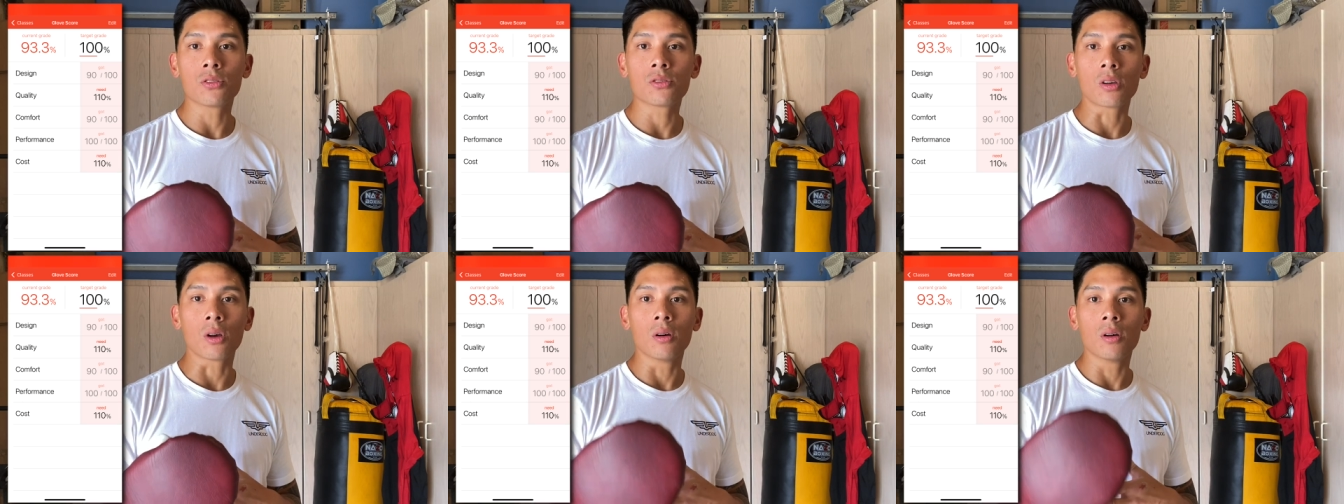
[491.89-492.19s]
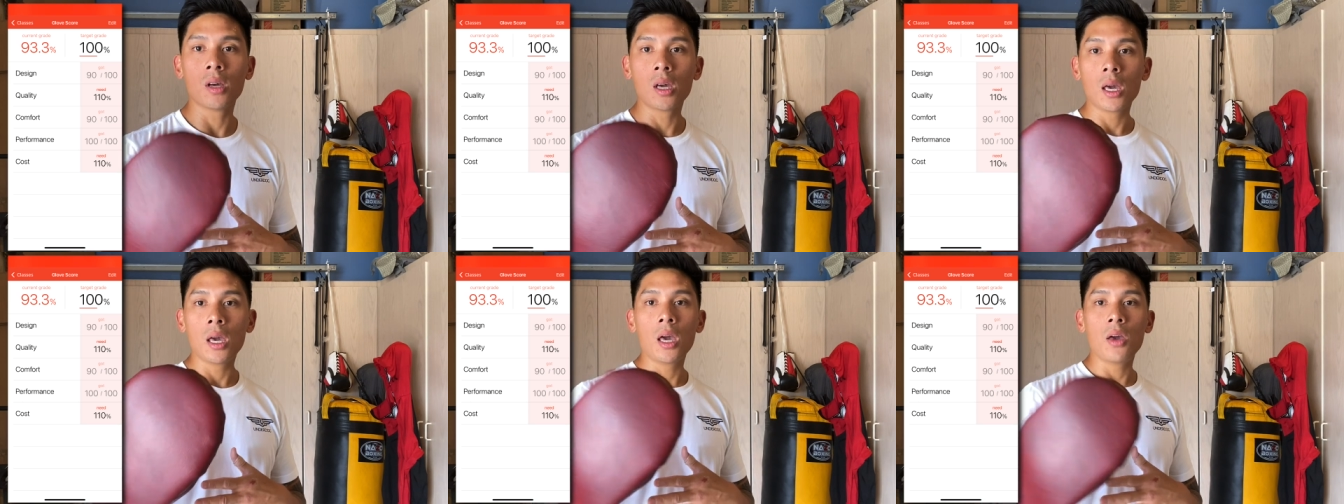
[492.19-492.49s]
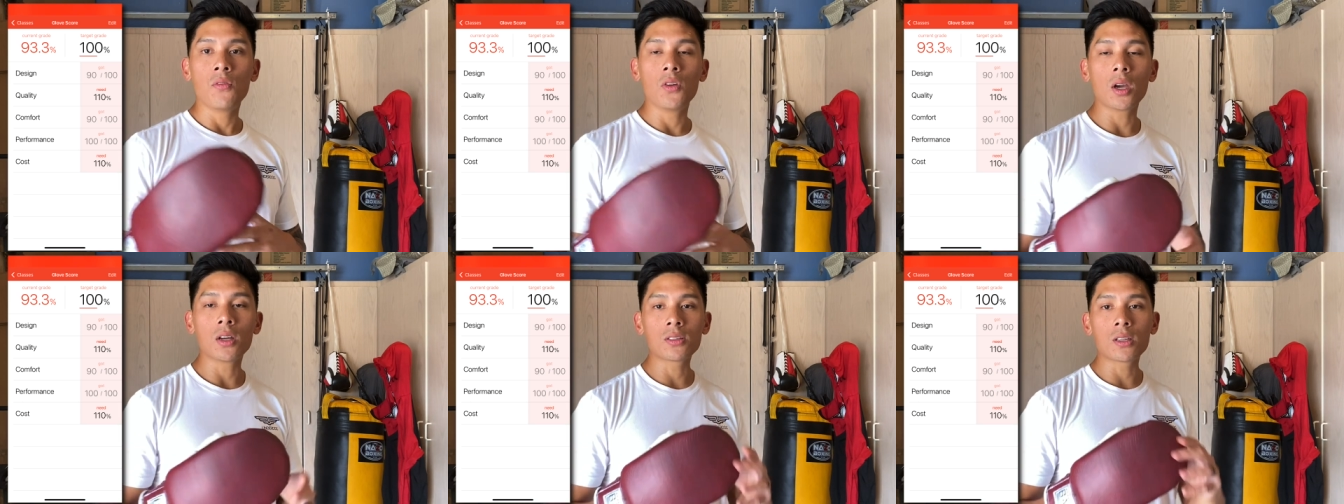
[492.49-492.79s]
So
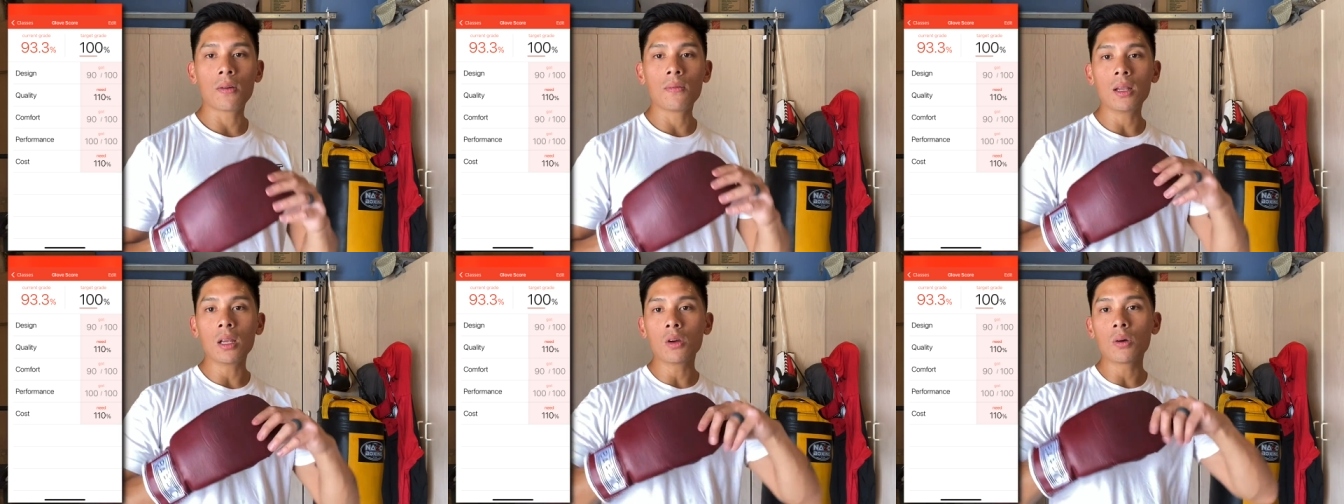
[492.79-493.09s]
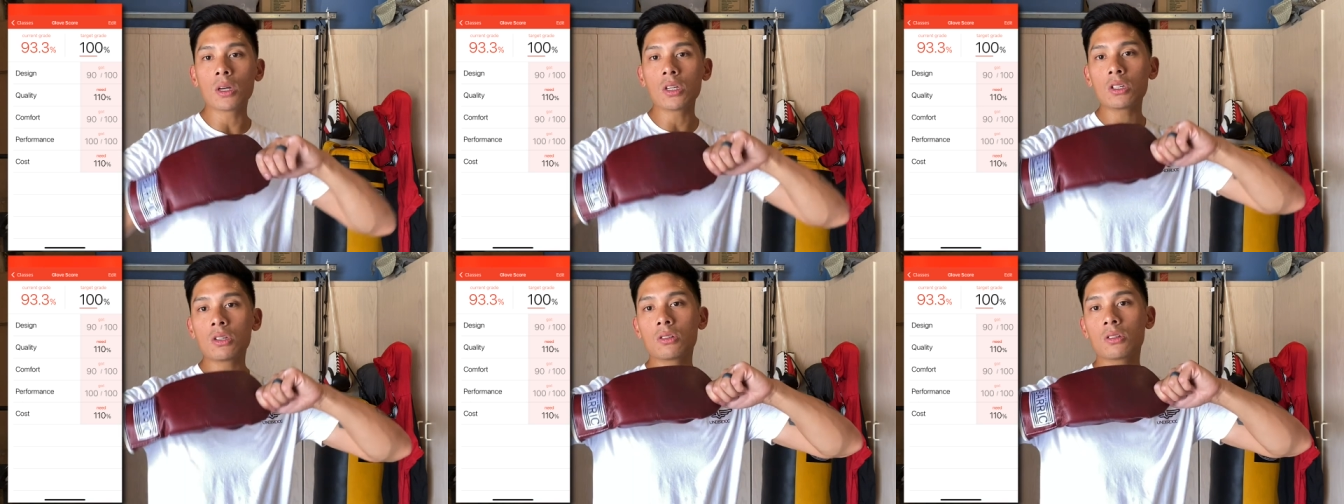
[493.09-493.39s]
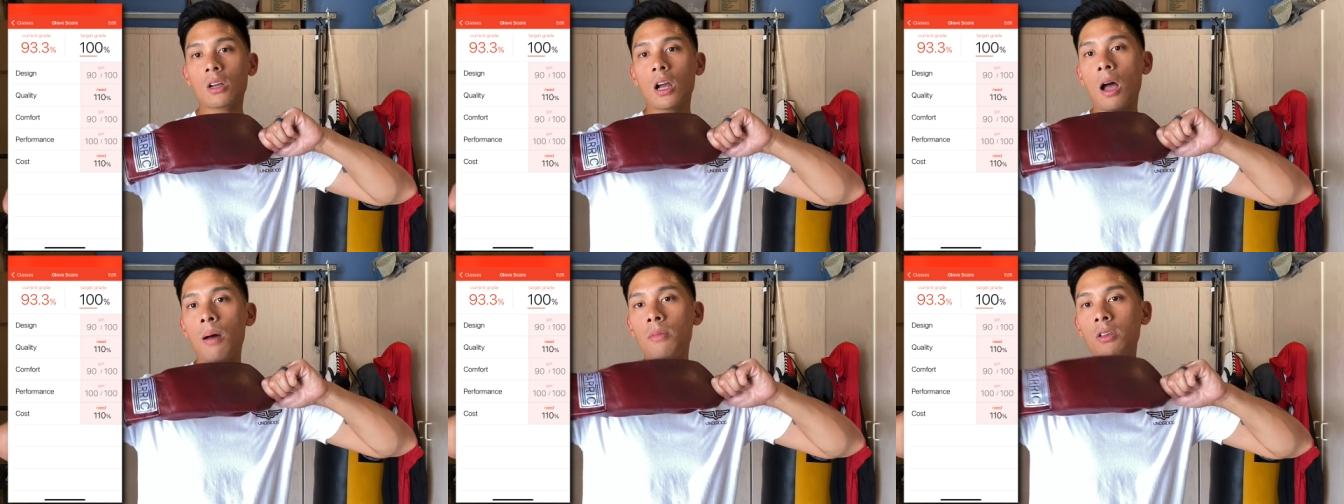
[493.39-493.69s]
if you guys have any questions
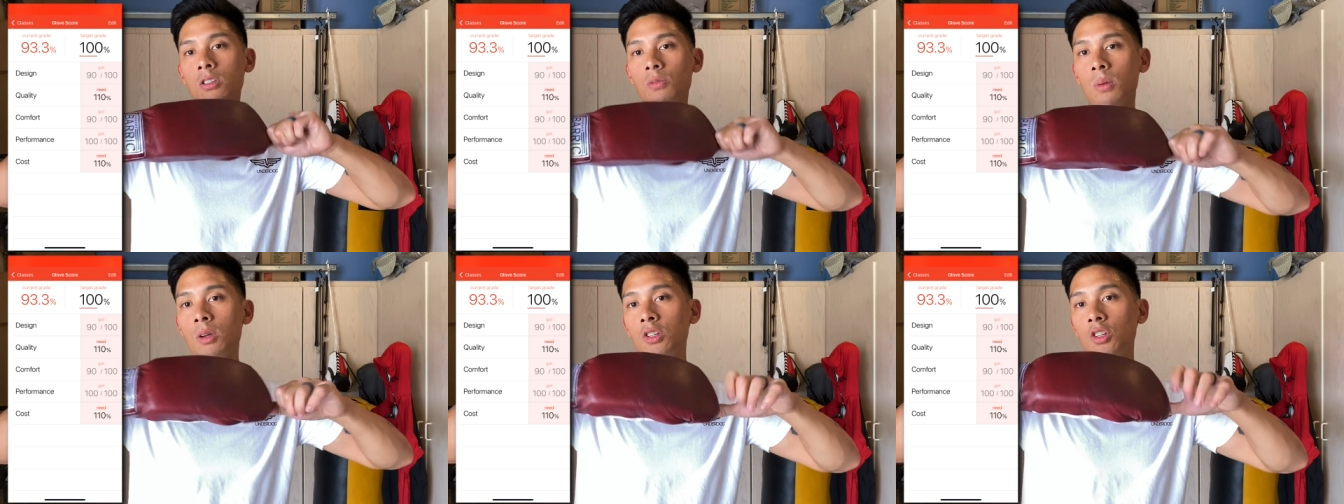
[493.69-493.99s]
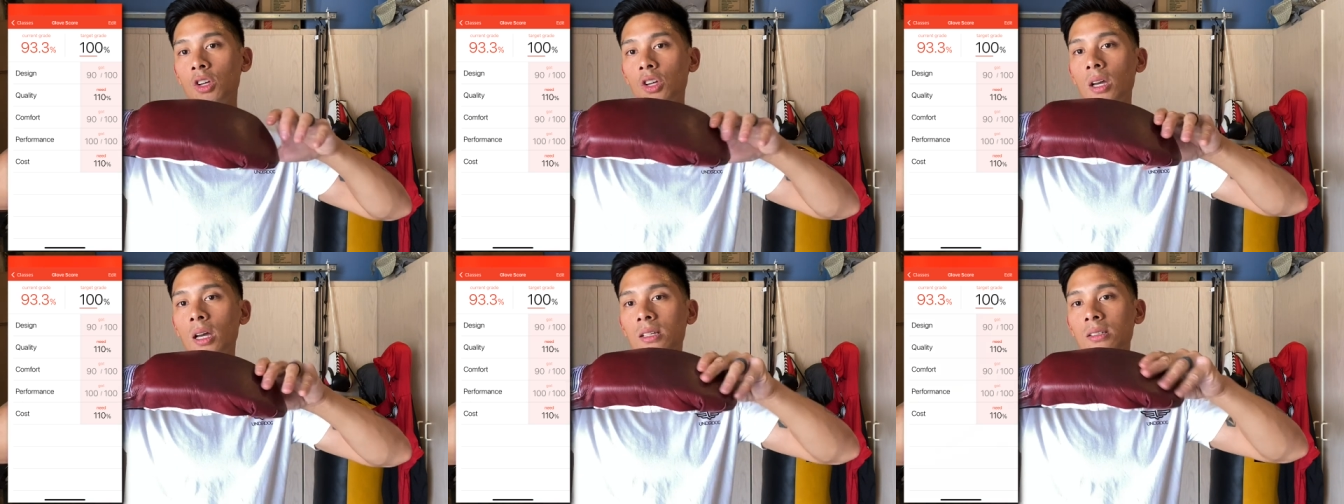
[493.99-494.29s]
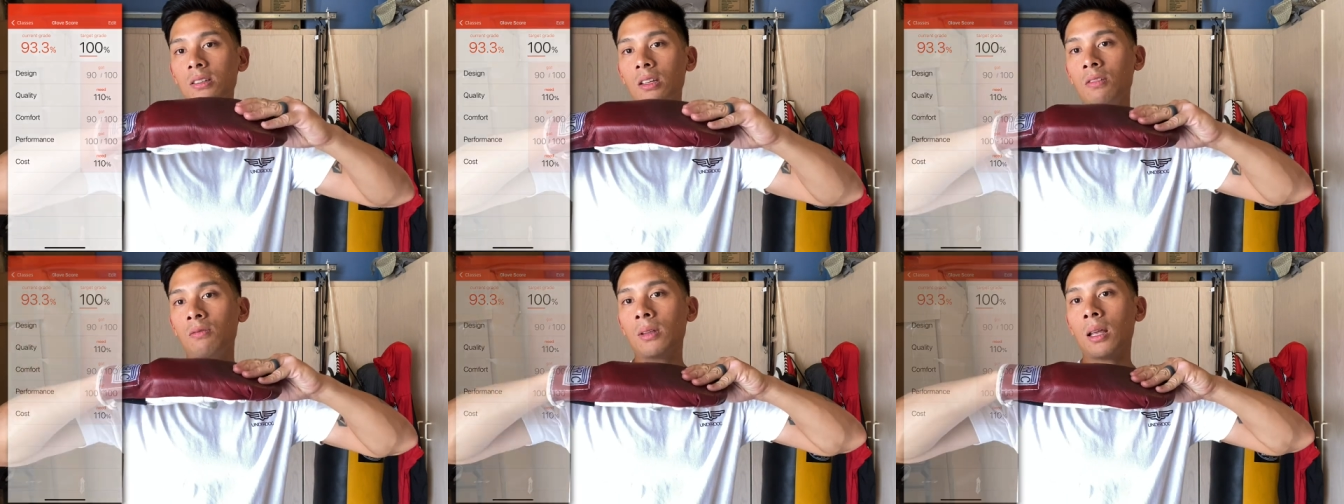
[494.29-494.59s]
or comments, make sure you
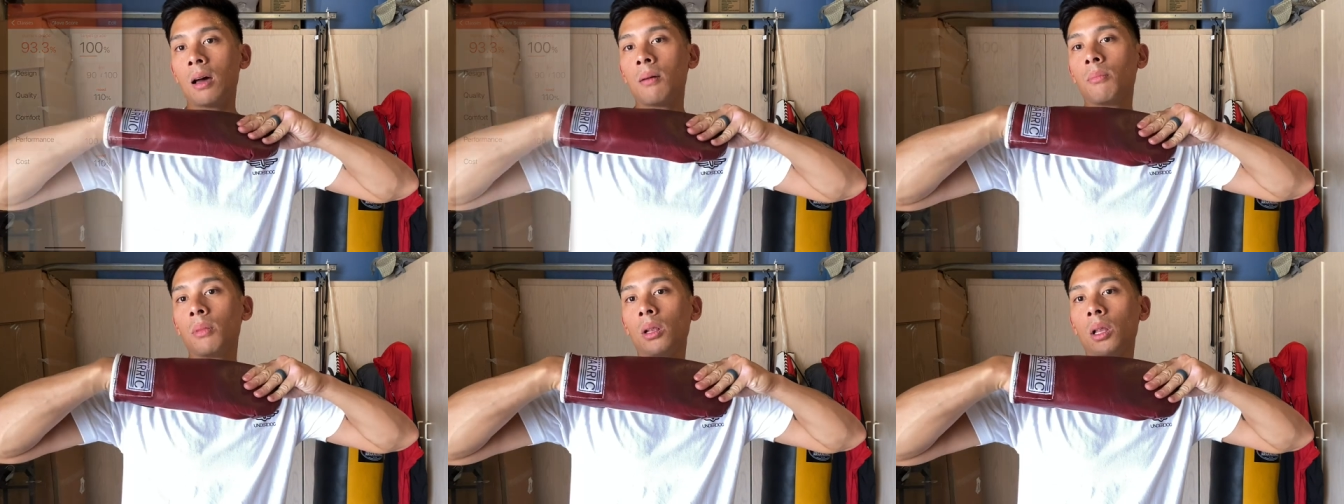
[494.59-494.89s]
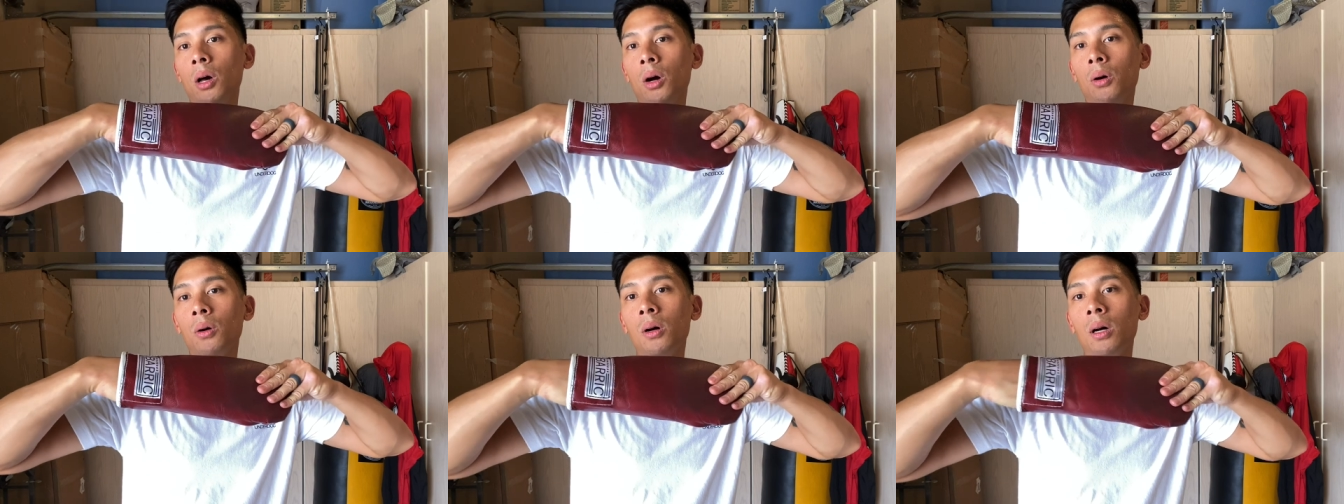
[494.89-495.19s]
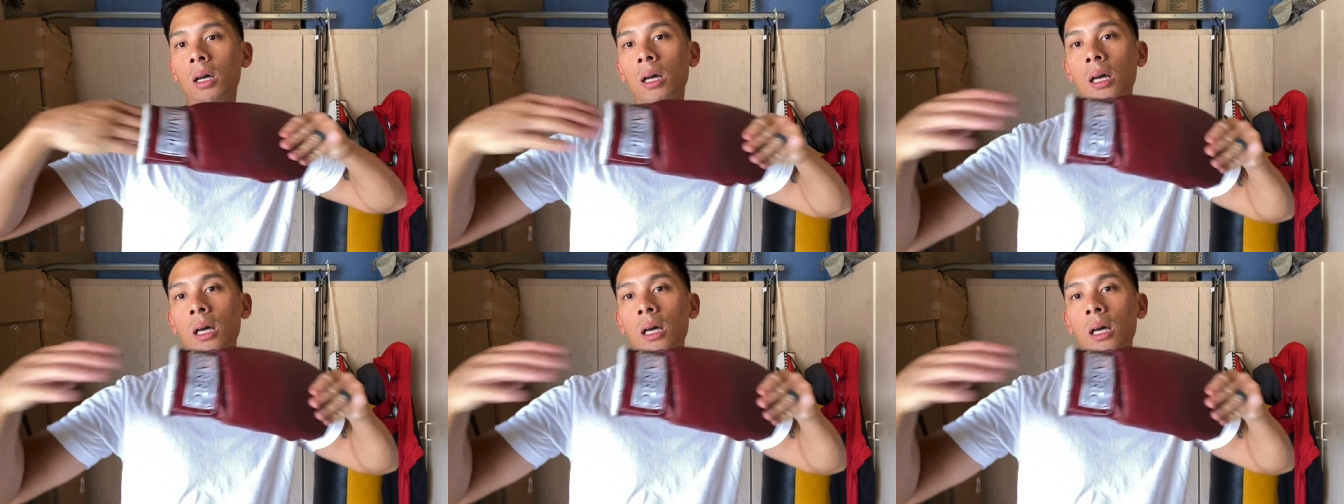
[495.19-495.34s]
guys leave them down below